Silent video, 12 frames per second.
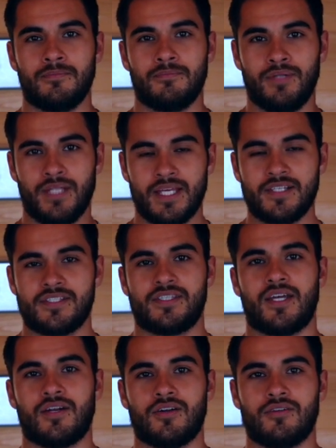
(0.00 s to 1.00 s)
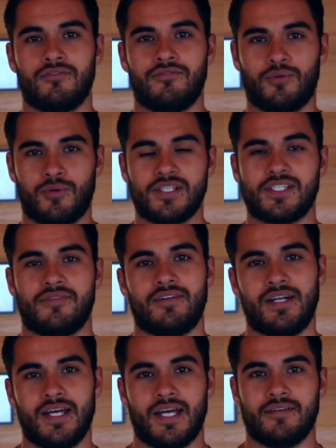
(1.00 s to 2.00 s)
planks that are
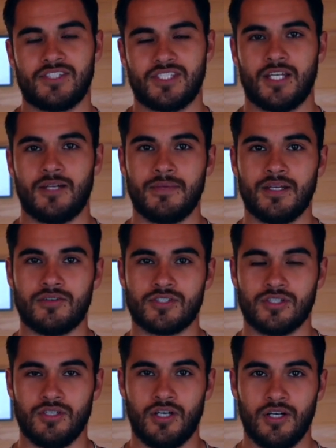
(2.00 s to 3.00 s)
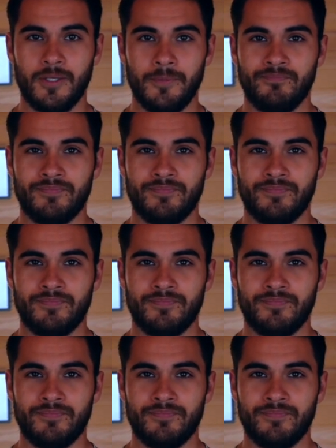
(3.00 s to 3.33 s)
47.5 centimeters long.